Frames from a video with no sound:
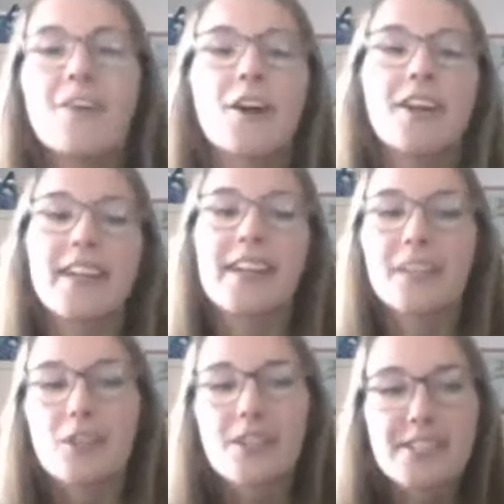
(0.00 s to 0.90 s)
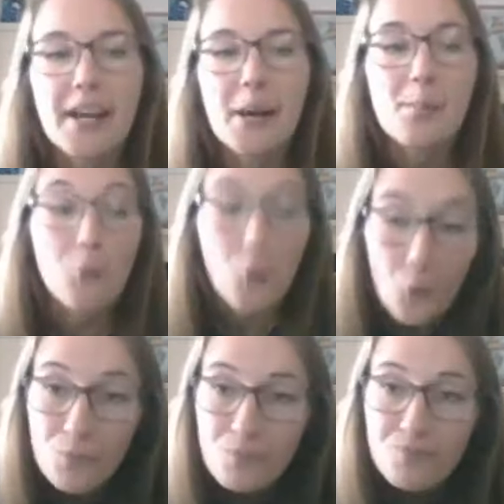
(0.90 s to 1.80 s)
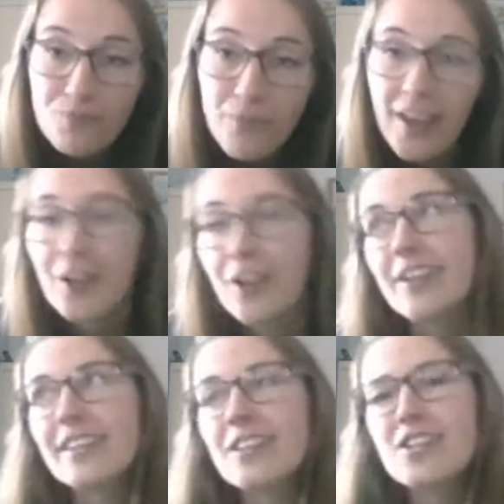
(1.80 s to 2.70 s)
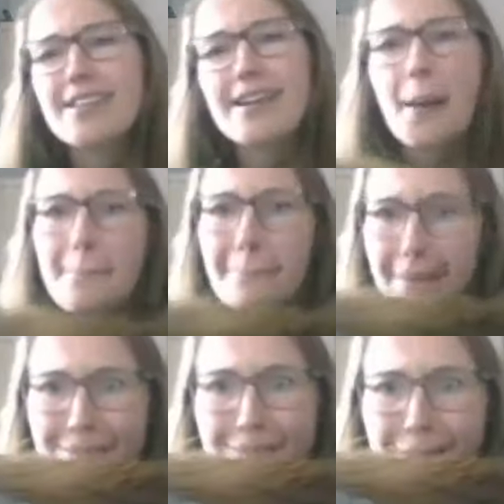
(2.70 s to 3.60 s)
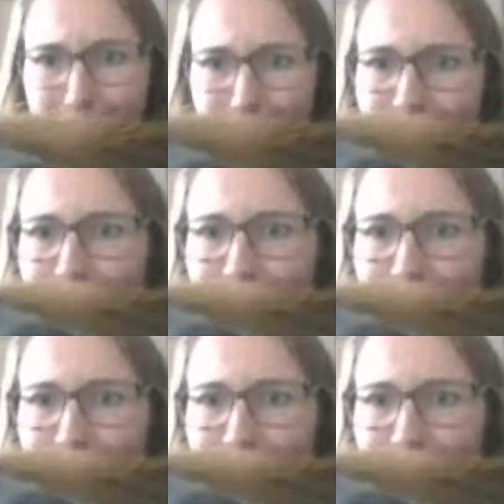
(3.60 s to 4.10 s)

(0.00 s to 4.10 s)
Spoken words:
I've heard it looks like a broom. I heard it looks like a mustache.